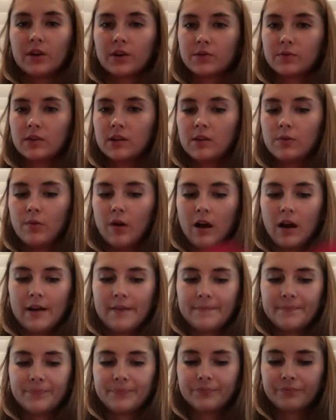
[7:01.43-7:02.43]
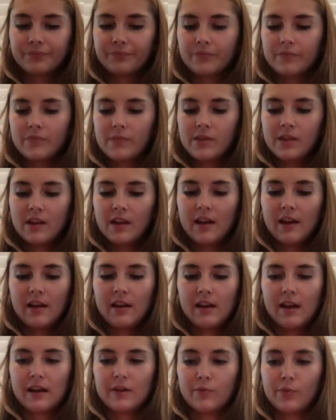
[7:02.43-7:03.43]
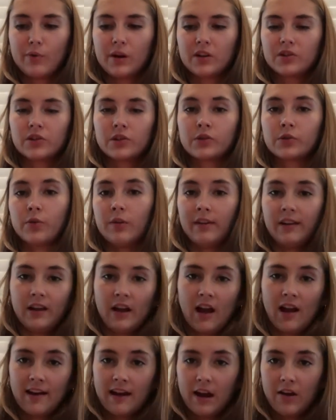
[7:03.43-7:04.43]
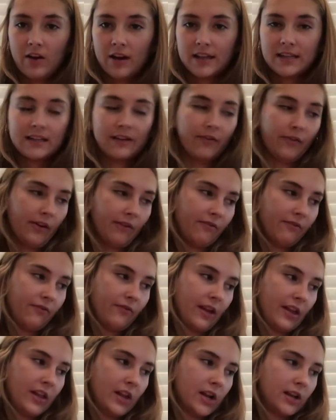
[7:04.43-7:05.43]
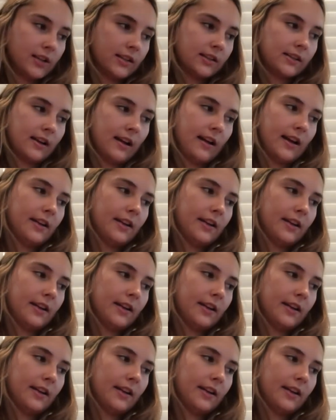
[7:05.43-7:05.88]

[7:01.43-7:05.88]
one you want, and we're just going to cut out a different feather design.